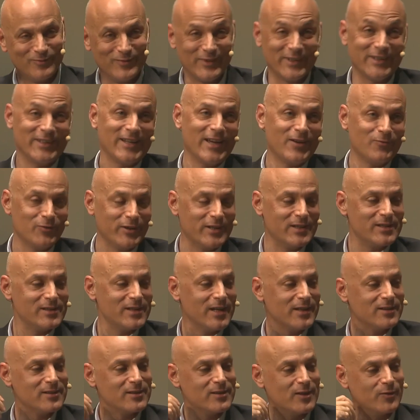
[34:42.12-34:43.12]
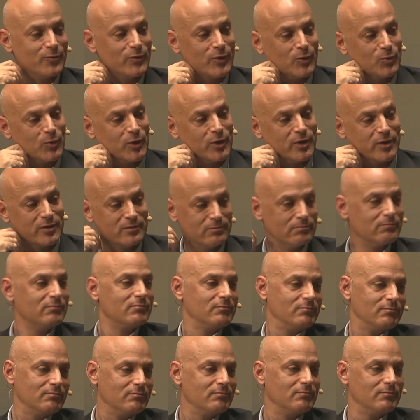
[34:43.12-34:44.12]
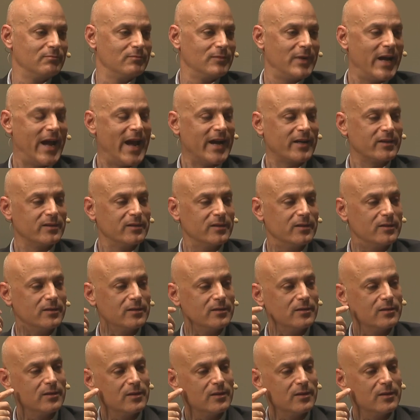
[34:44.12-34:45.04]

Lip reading: in every sense of the word, acted.